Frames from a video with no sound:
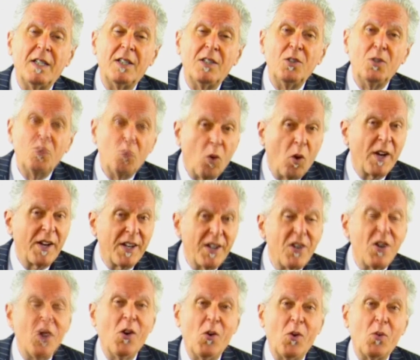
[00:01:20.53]
You'd want to
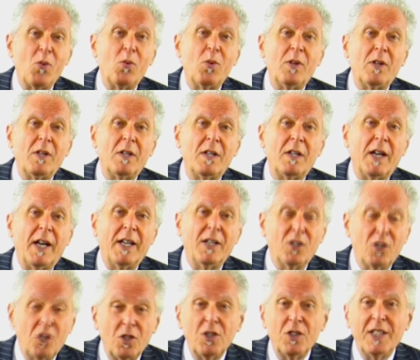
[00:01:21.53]
know
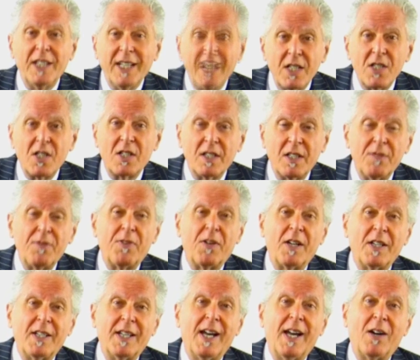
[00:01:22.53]
and could easily
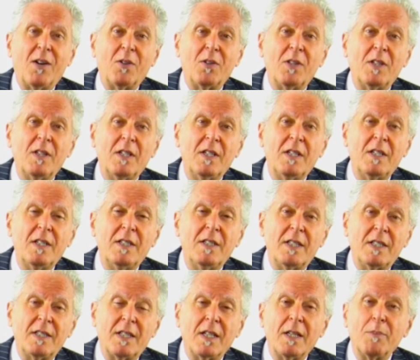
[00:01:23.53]
find out
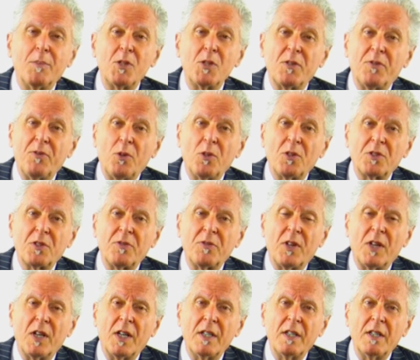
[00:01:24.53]
that the numbers are
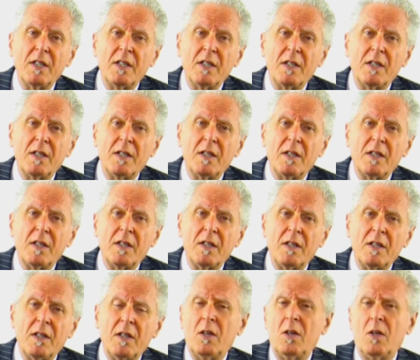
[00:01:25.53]
falsified.
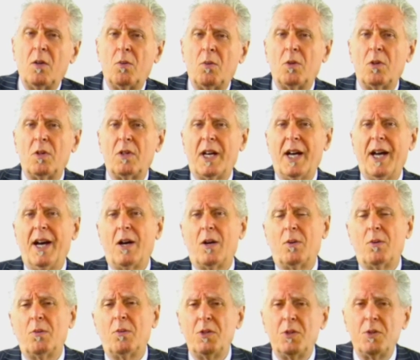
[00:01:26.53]
Well,
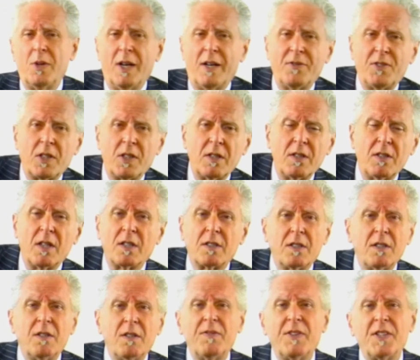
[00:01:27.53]
how? Would you have to
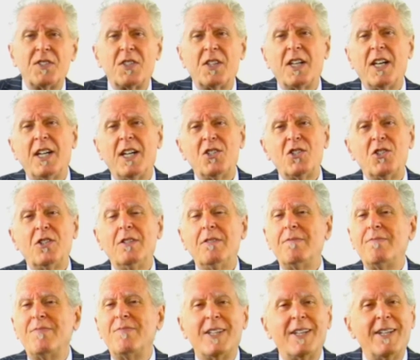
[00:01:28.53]
conduct an investigation?
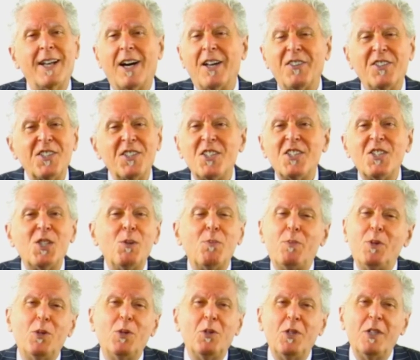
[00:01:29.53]
Now, this is the
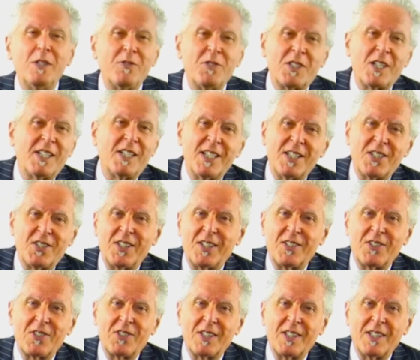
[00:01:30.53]
beauty of
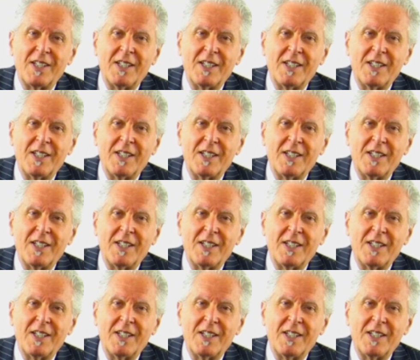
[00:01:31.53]
statistics.